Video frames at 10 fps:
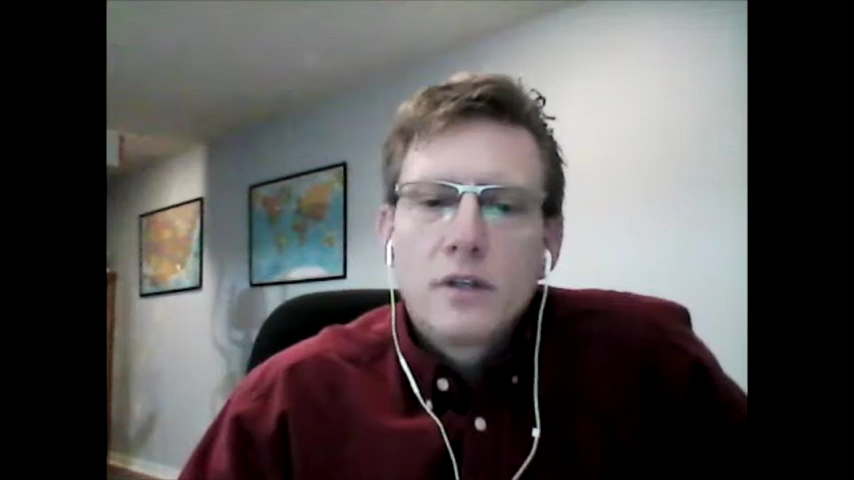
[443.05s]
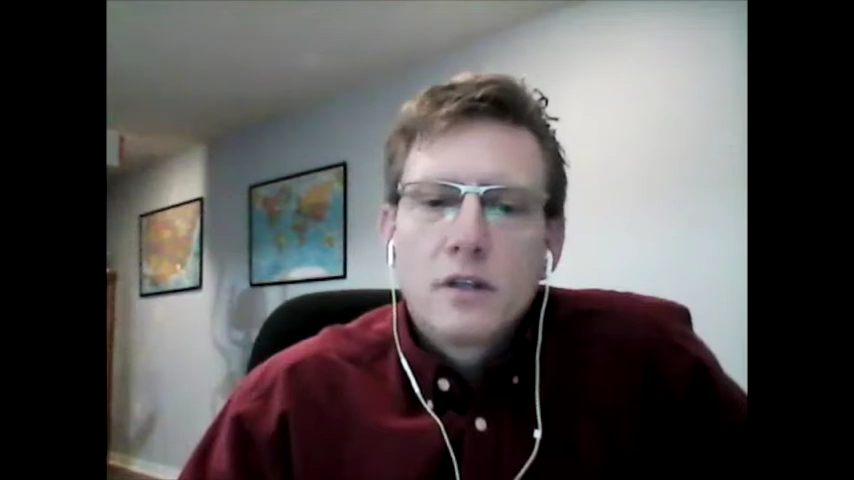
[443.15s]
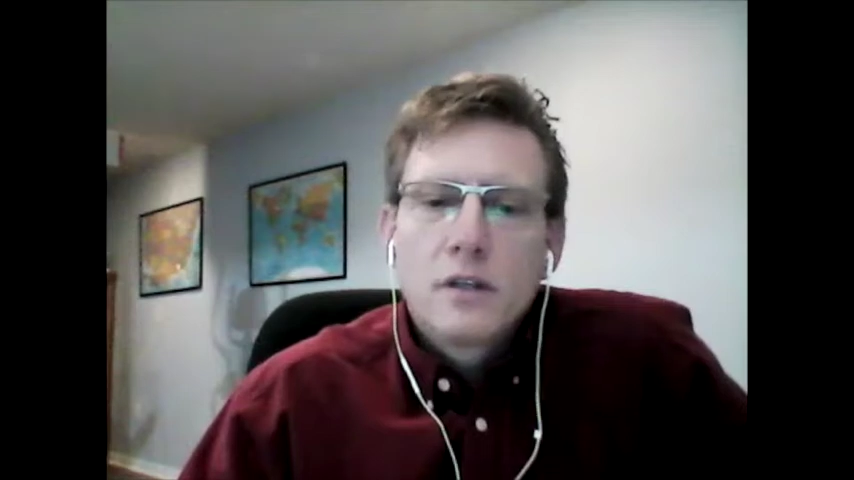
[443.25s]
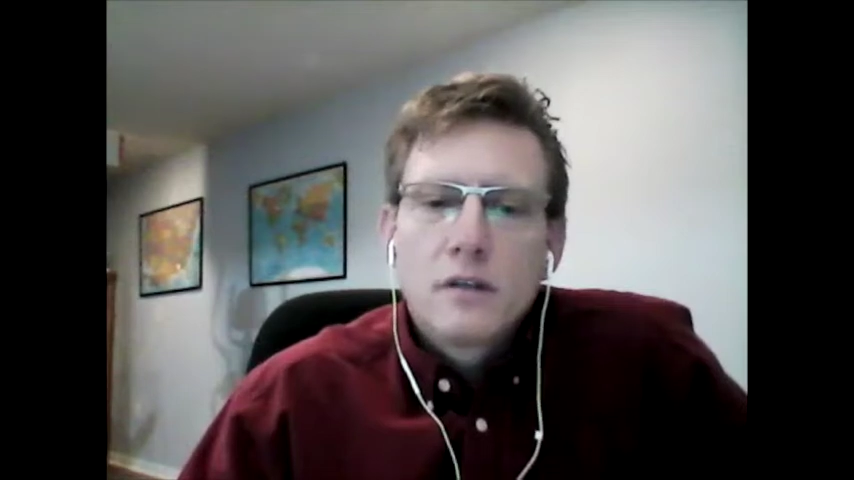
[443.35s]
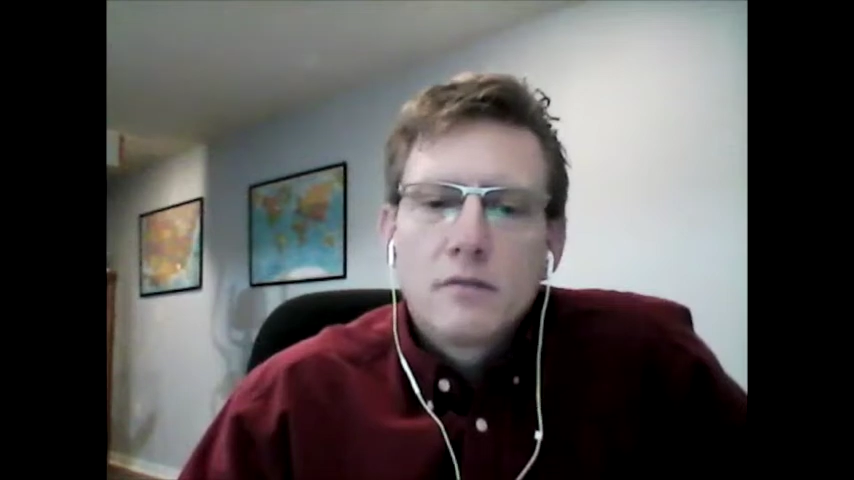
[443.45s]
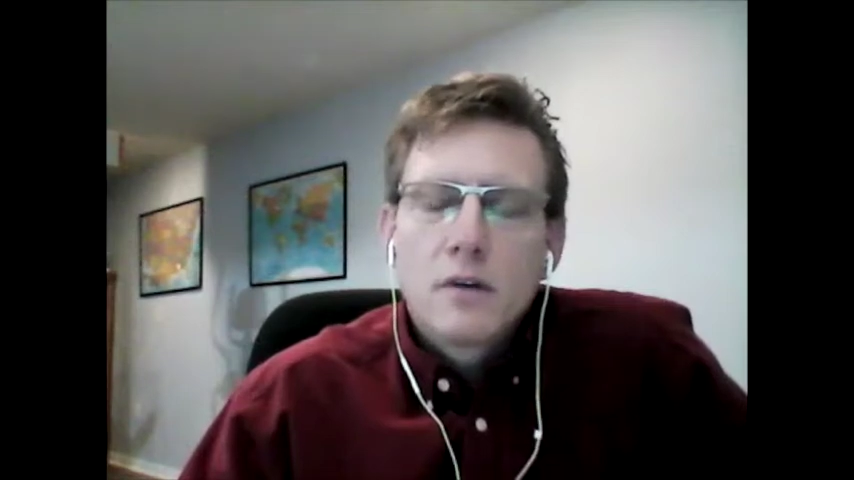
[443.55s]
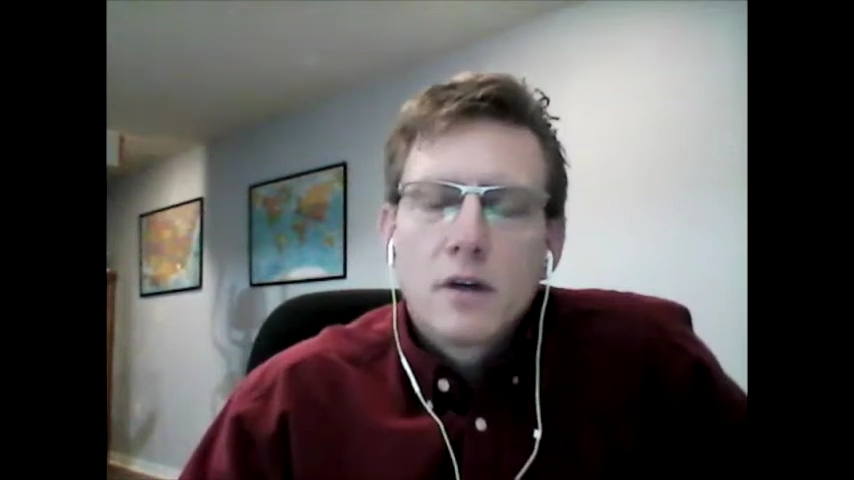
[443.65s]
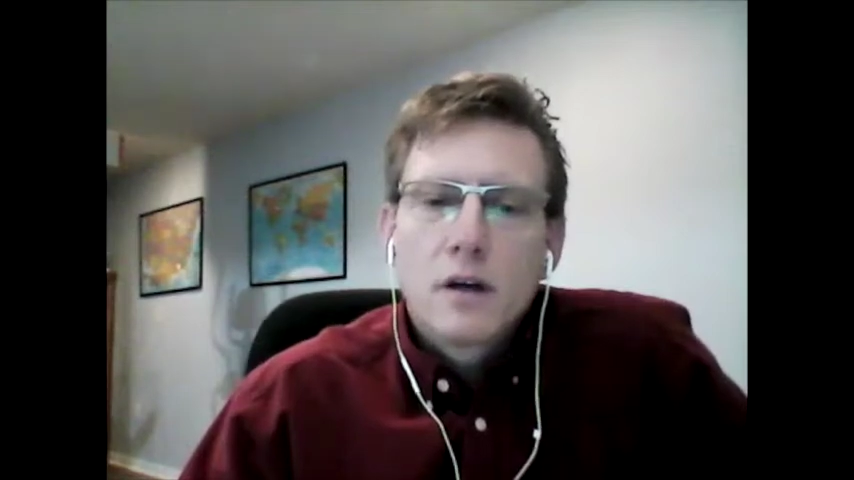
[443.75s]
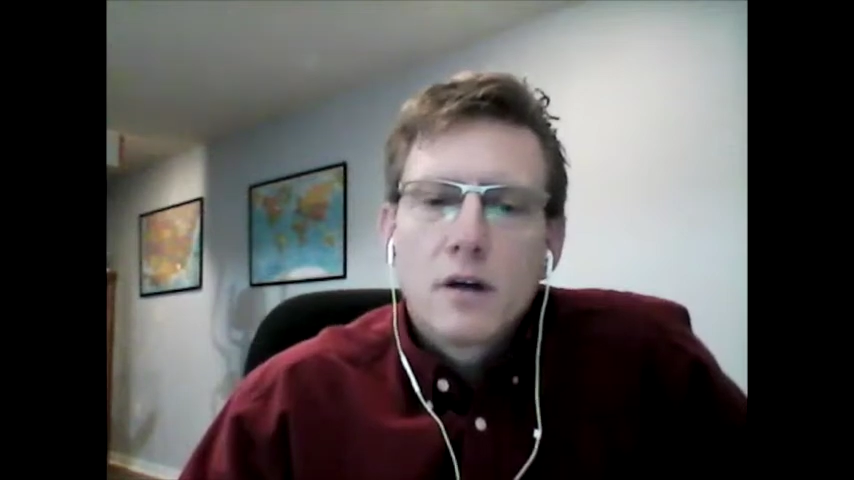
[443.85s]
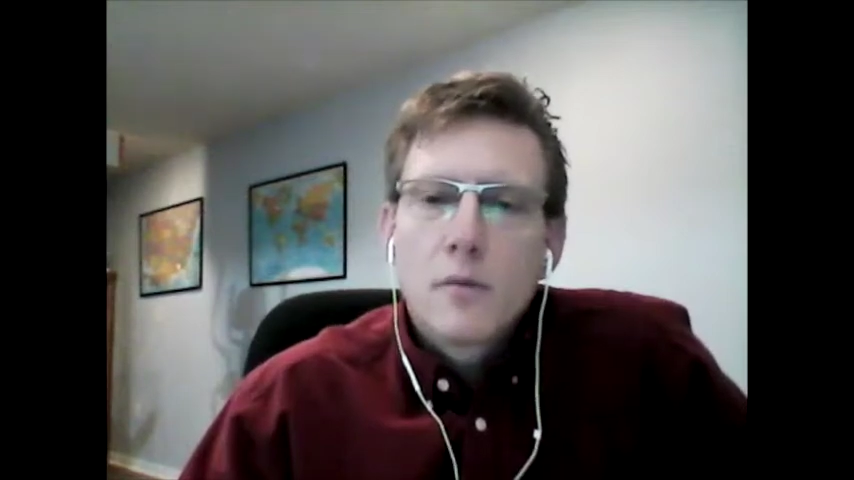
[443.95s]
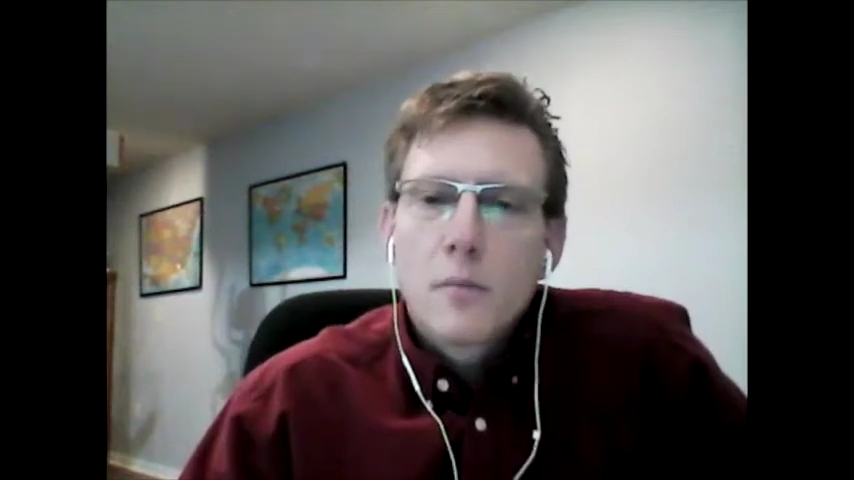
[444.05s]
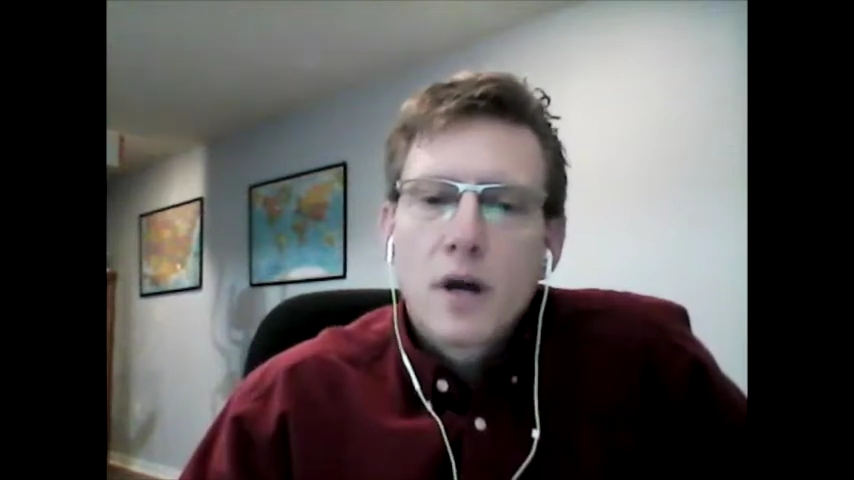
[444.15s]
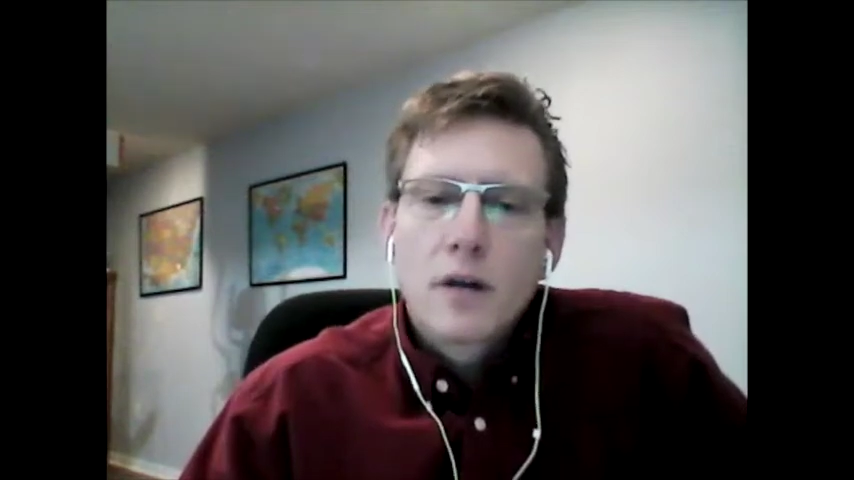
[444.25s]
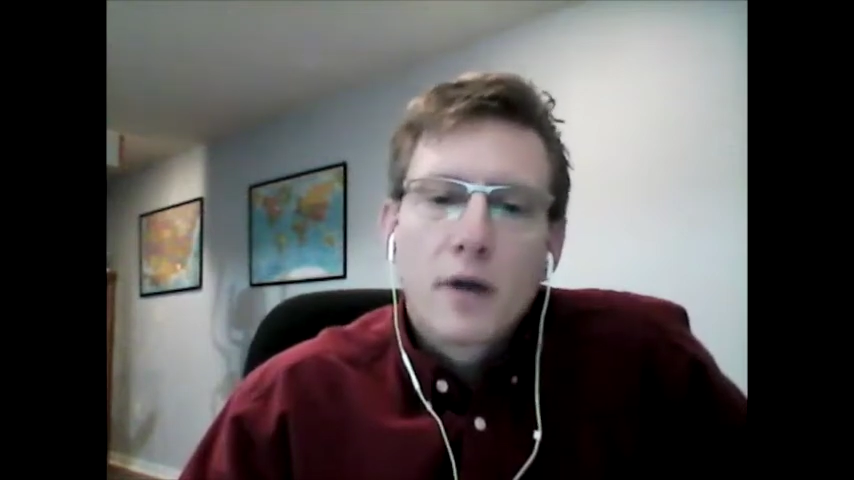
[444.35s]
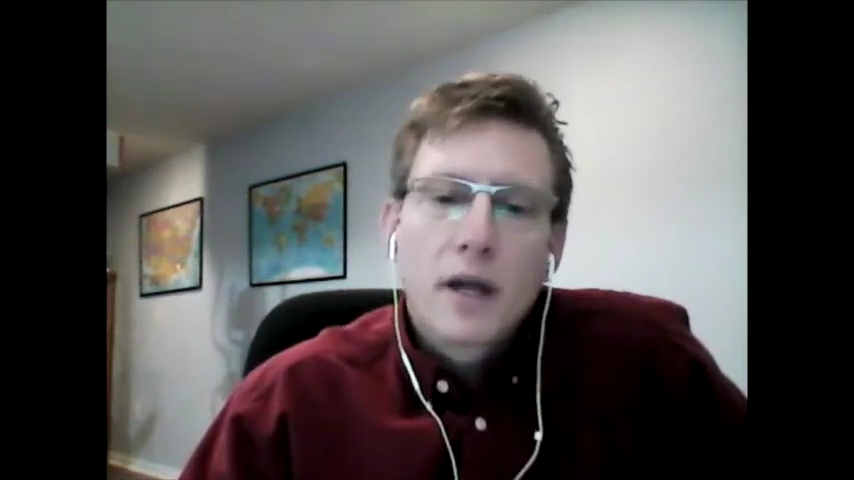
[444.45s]
into
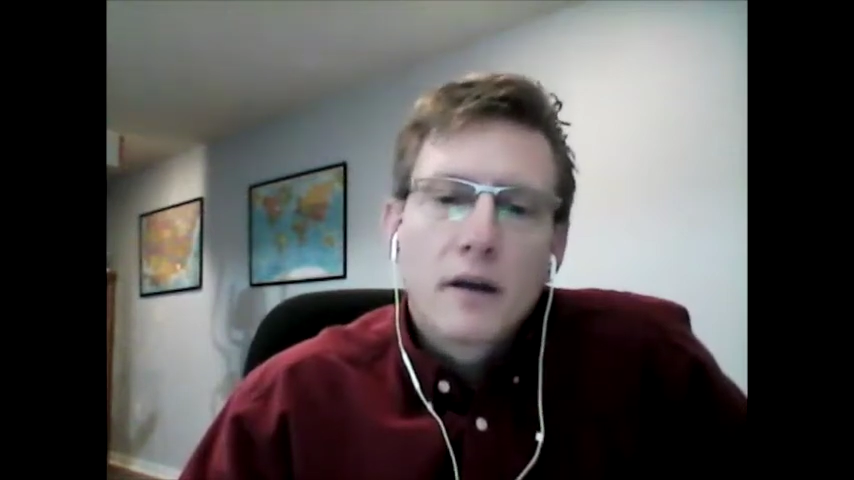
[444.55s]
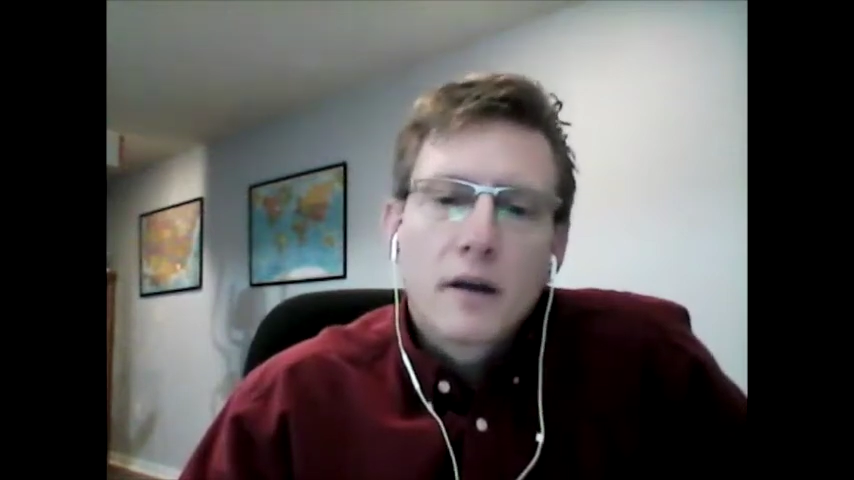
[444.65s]
Pyran,